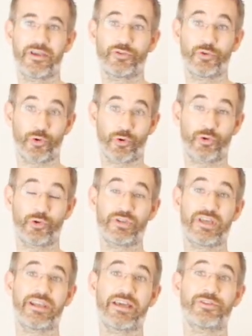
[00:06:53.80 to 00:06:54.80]
To conclude,
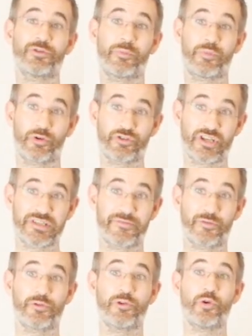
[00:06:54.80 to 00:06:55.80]
I'd like to apologize
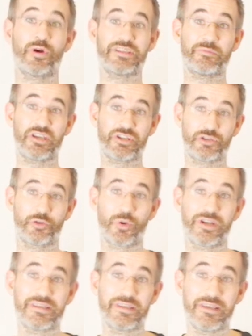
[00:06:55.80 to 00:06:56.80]
for the low animation
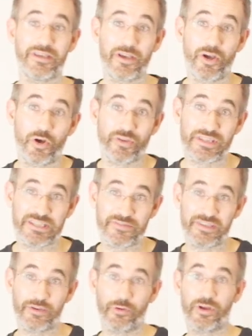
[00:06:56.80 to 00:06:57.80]
quality on this
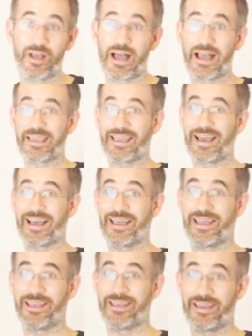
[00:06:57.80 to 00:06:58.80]
video. I
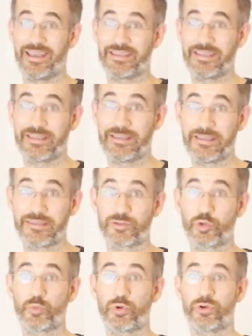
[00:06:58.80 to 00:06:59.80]
edited it
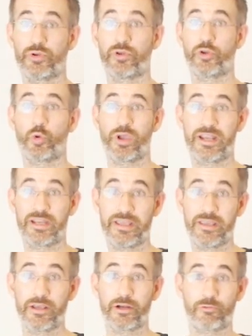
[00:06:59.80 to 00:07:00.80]
super
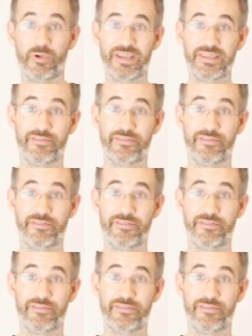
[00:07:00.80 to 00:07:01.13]
quickly right